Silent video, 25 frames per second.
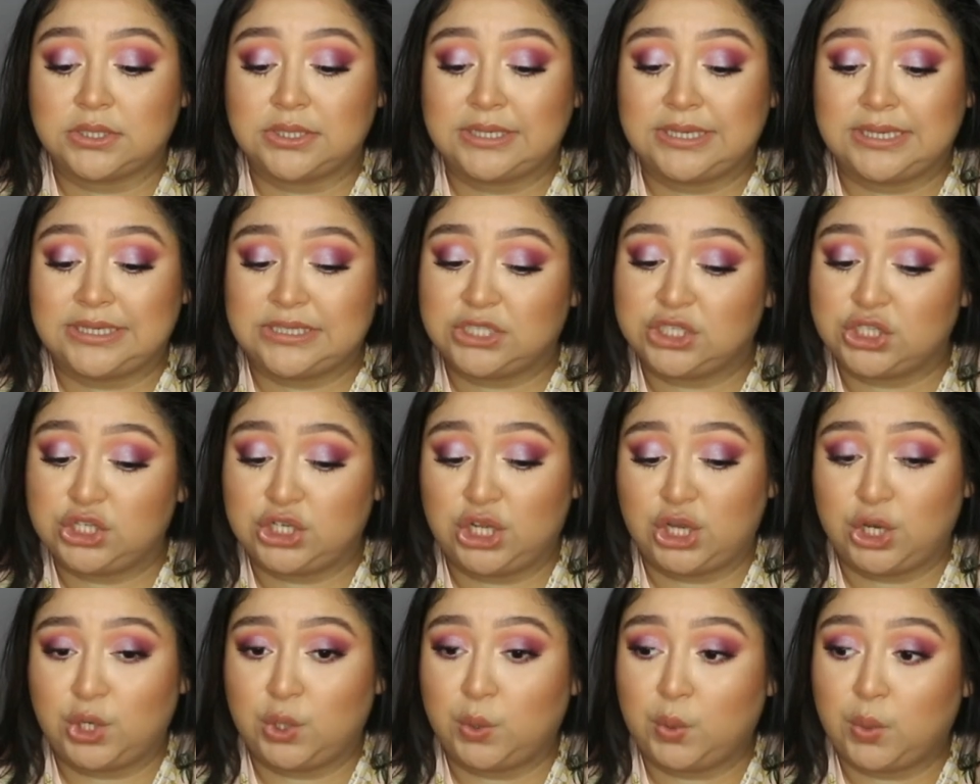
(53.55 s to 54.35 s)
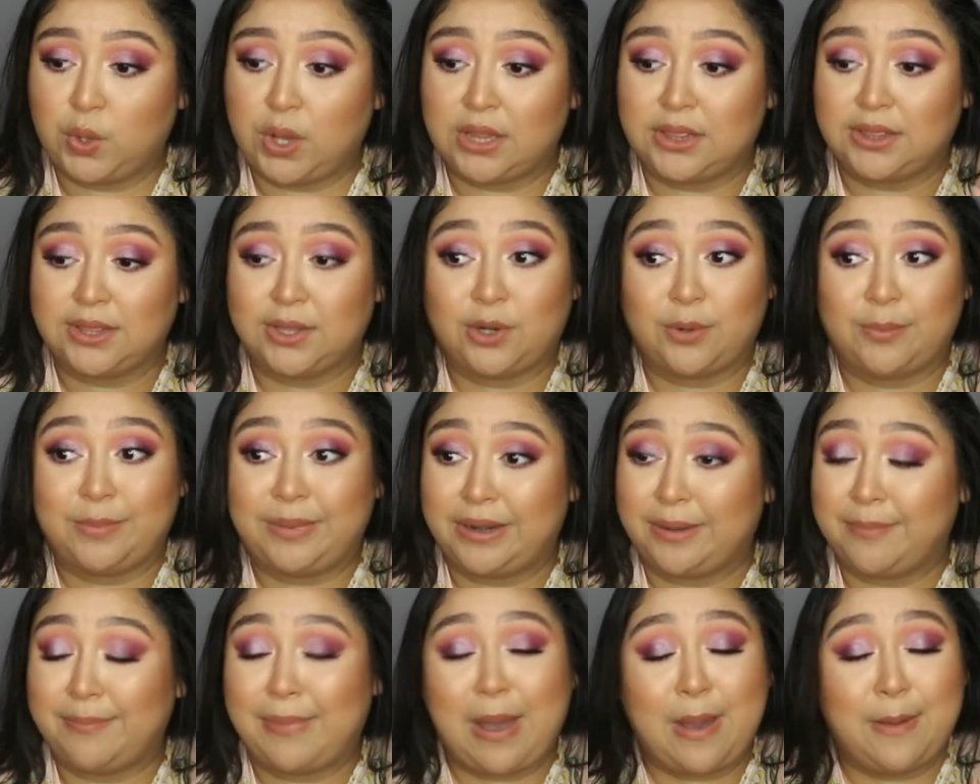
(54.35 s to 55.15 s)
get to know a little
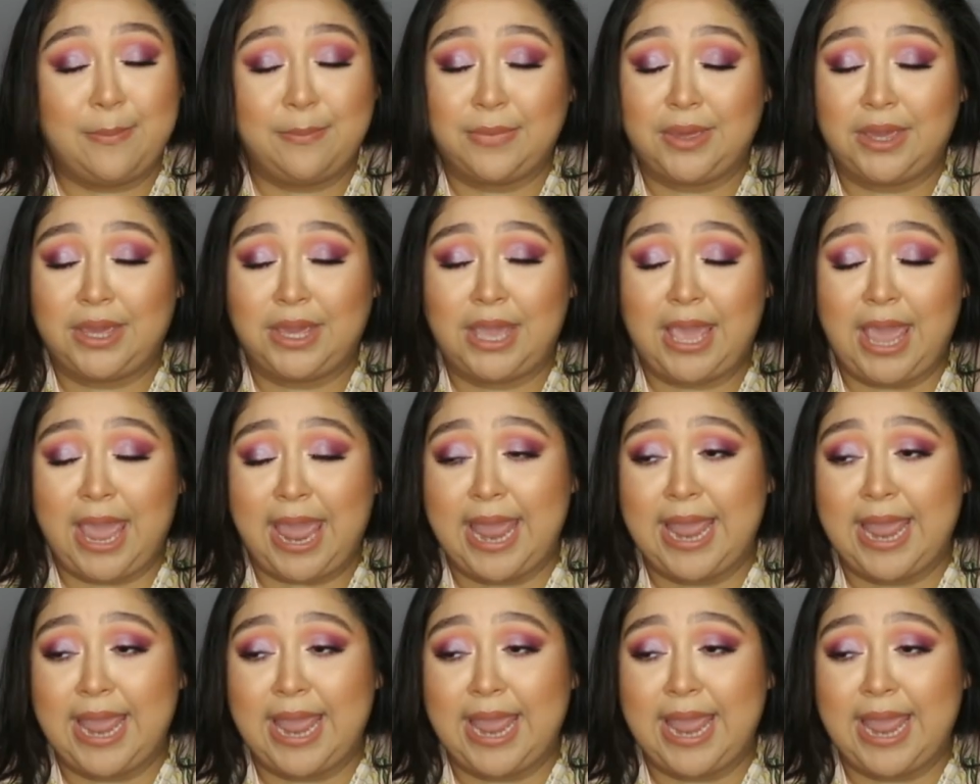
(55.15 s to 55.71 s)
bit about me,